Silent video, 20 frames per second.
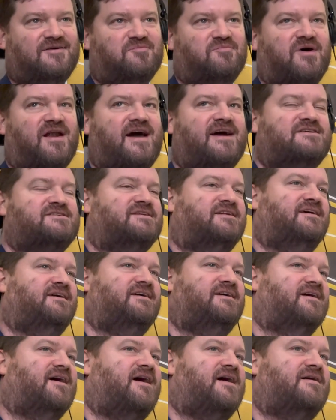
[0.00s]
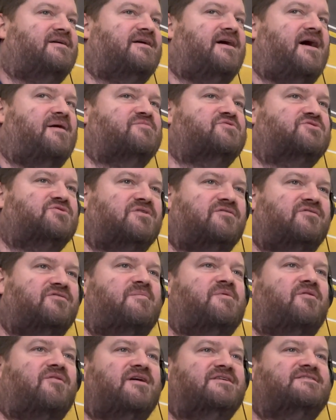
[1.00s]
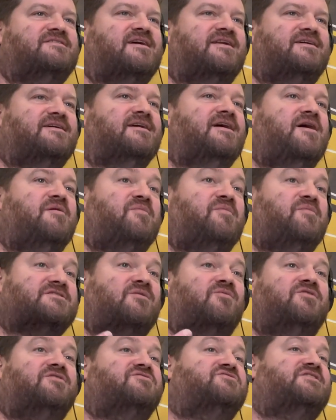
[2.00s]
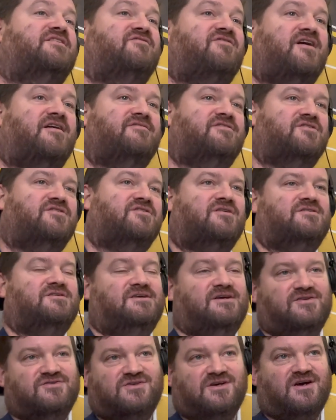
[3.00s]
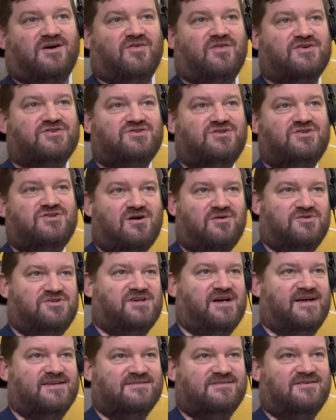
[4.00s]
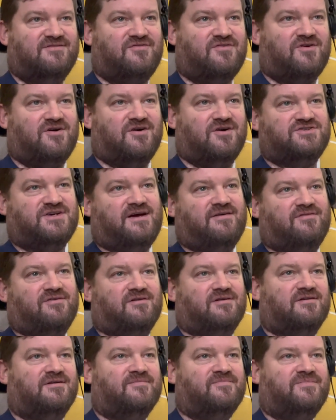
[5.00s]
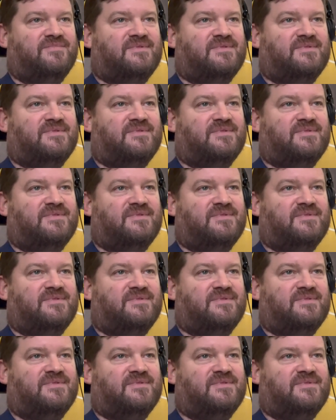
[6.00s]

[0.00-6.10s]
But actually, I'm sort of coming around to the idea, because I would have said 5 years ago, there's no chance that Farage ever,